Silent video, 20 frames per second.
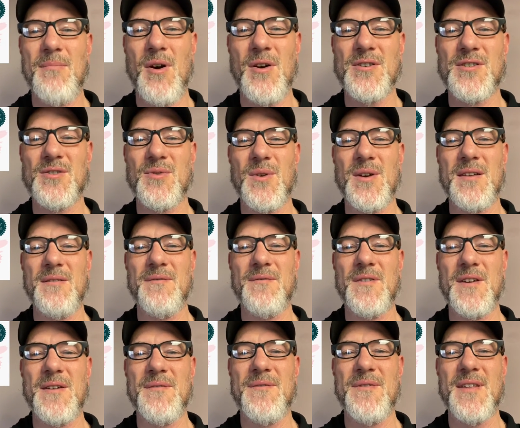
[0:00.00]
March
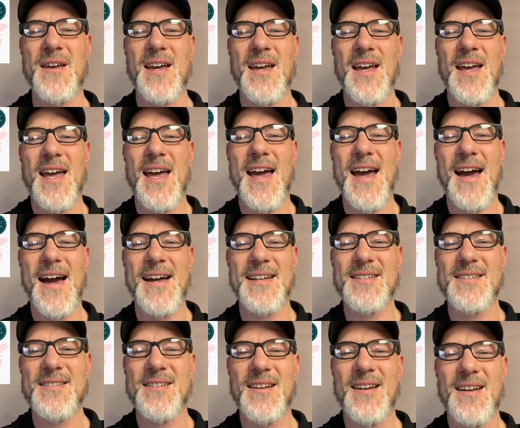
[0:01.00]
25th
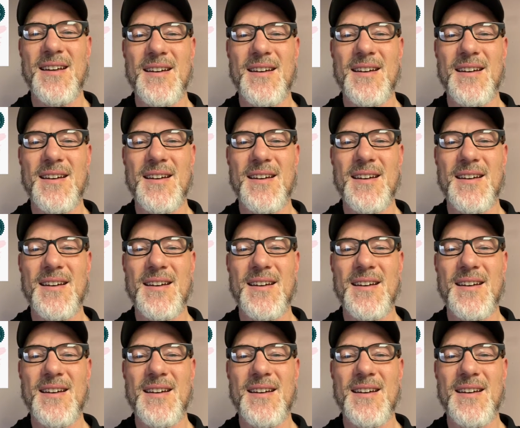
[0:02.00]
at,